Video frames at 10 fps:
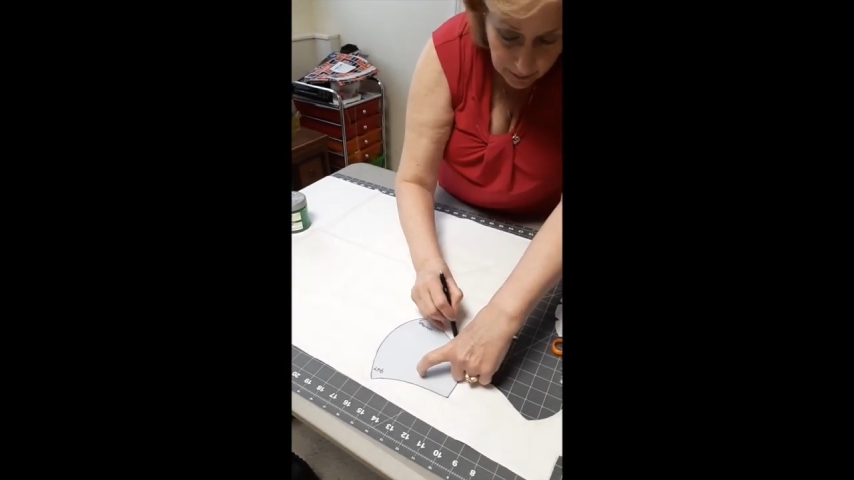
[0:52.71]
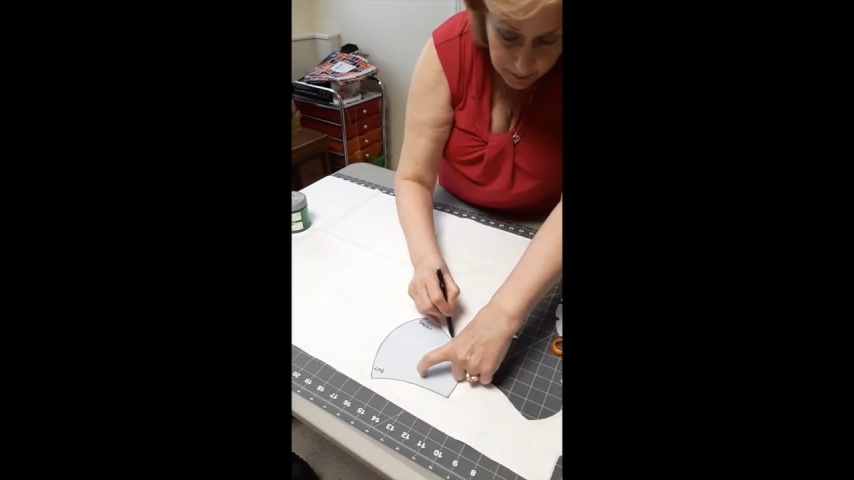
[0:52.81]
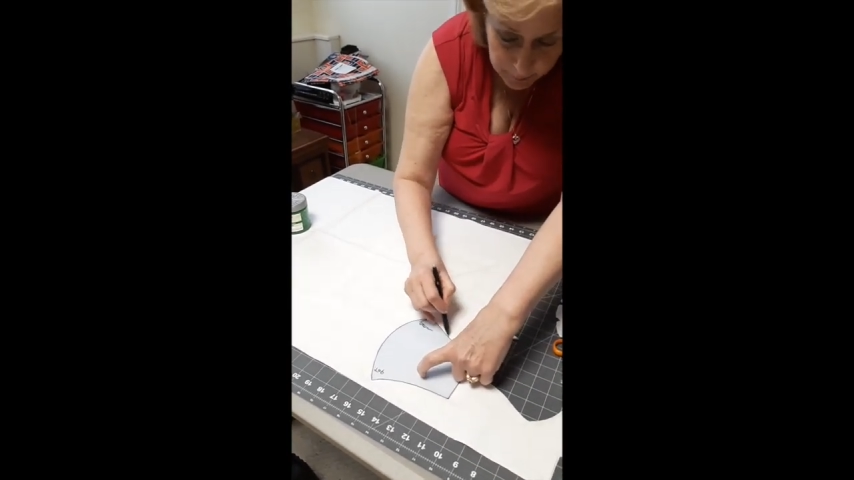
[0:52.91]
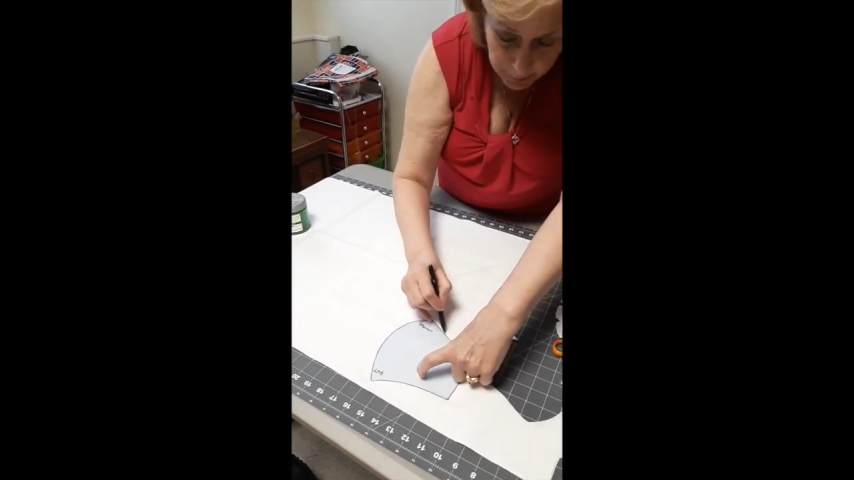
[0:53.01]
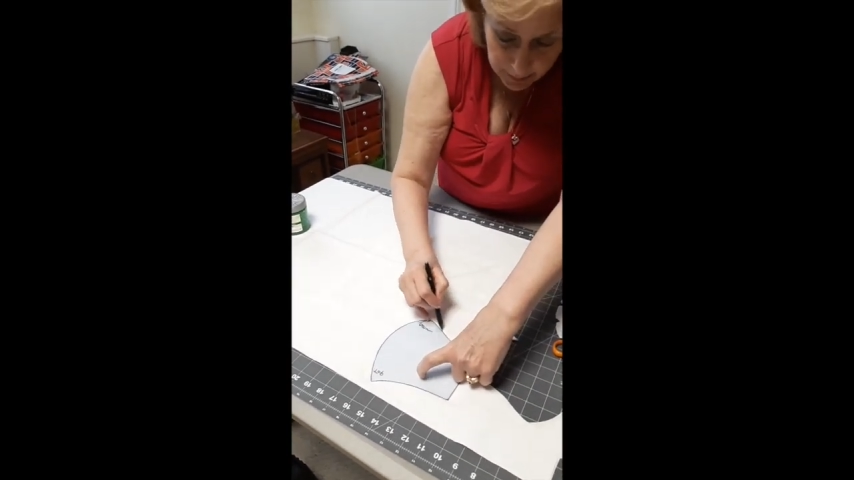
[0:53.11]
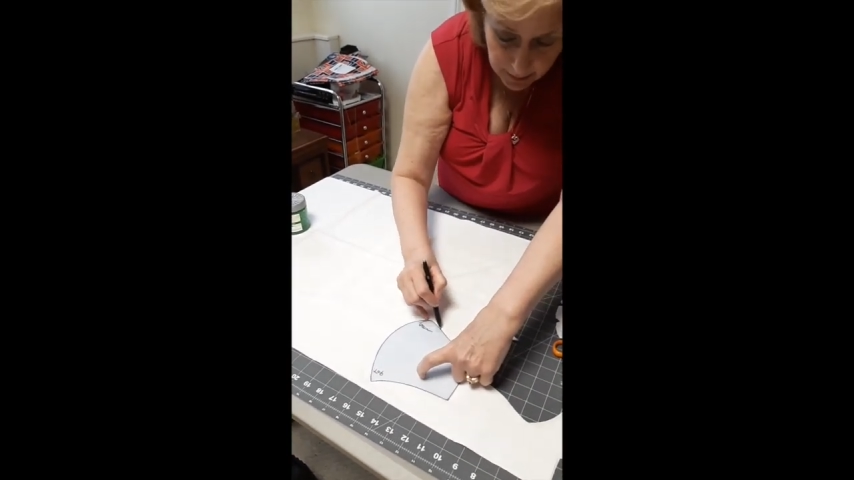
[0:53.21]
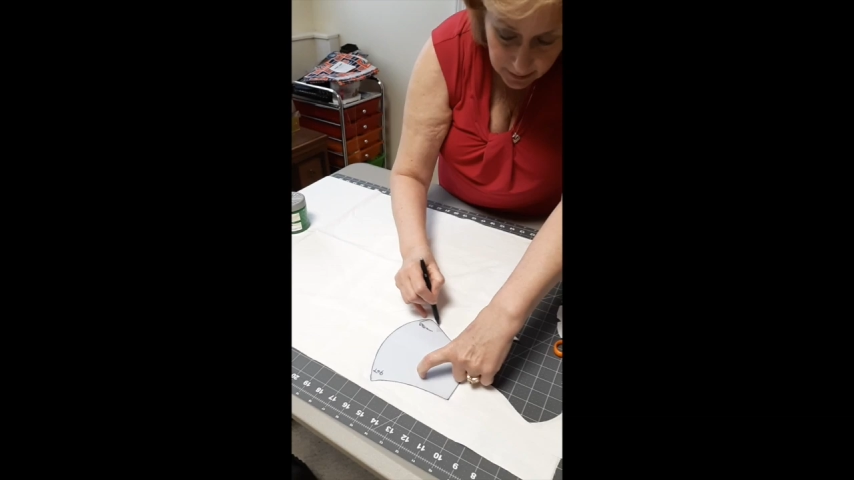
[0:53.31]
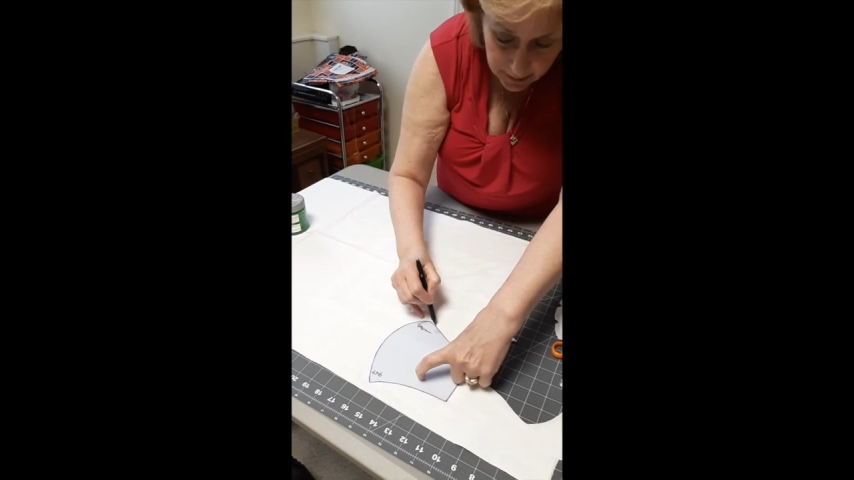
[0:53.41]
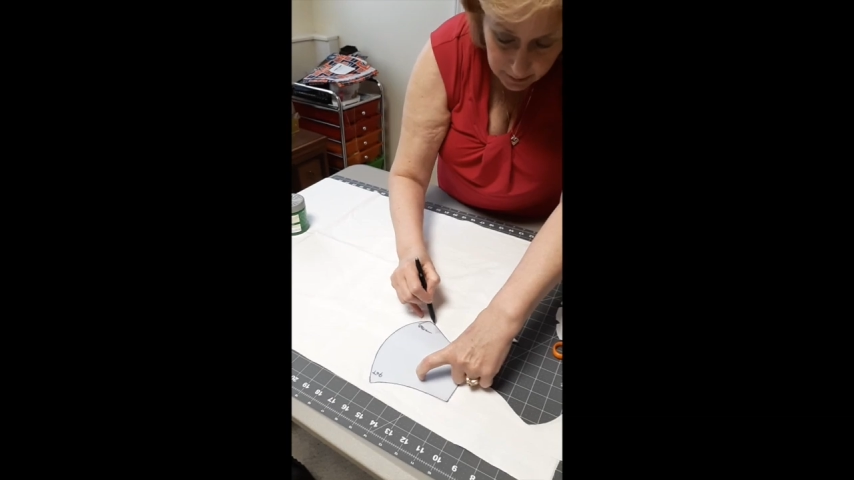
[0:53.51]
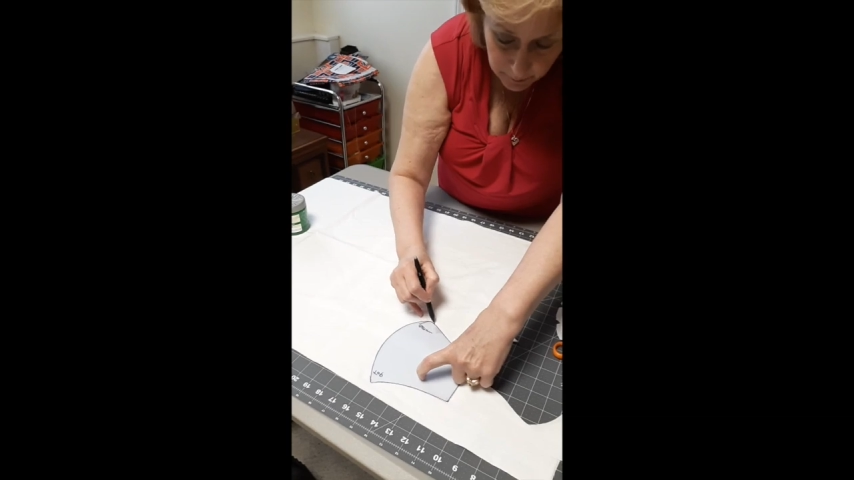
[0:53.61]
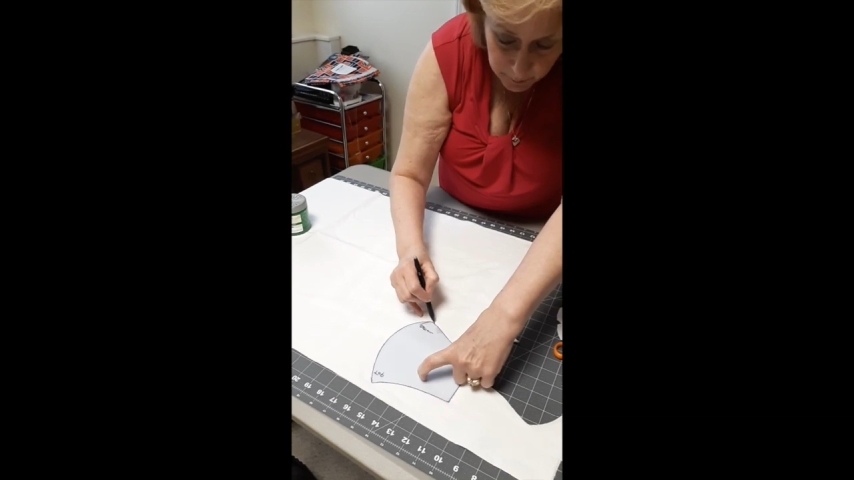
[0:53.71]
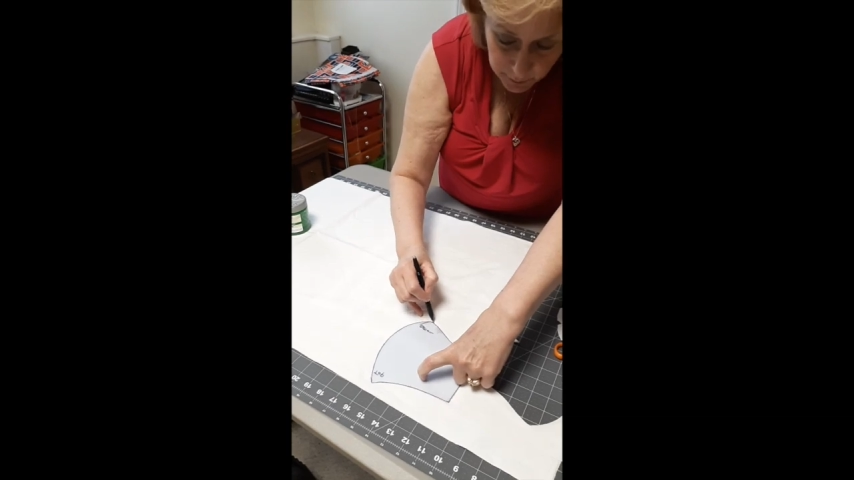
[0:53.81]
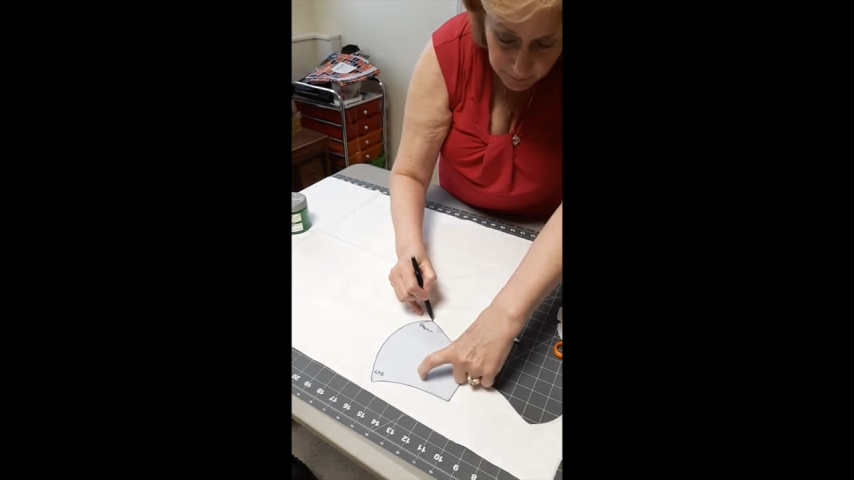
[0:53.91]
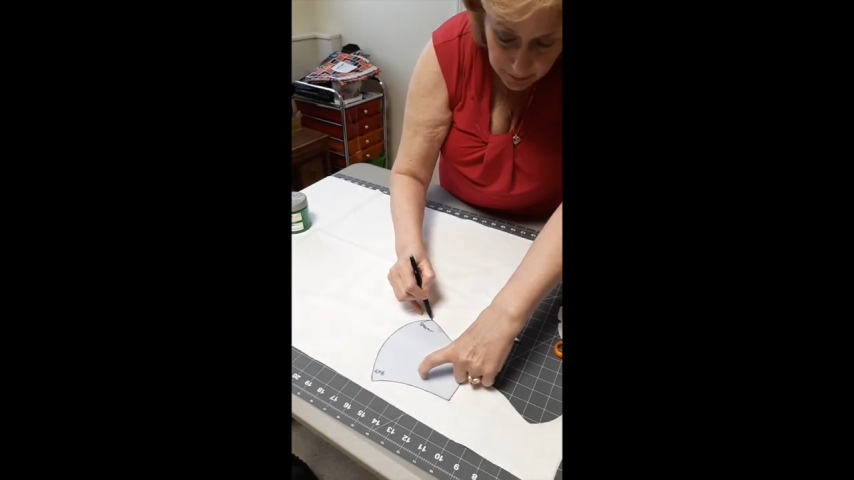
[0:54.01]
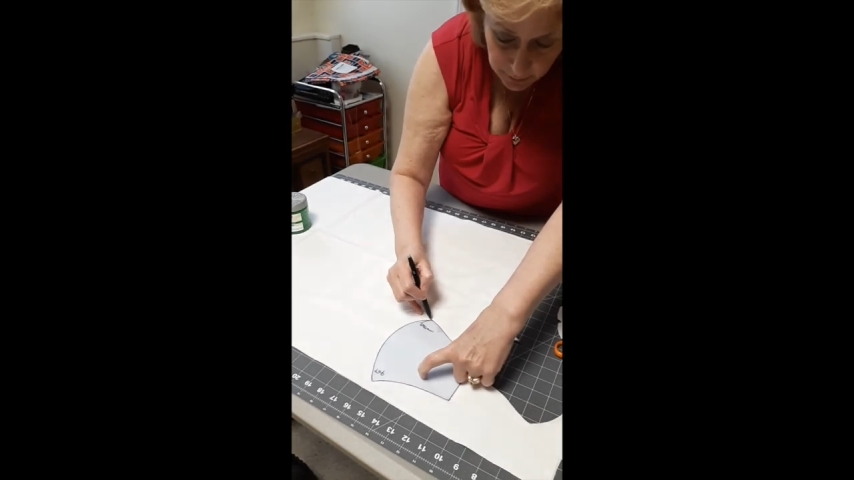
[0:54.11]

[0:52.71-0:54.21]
unpinning it, moving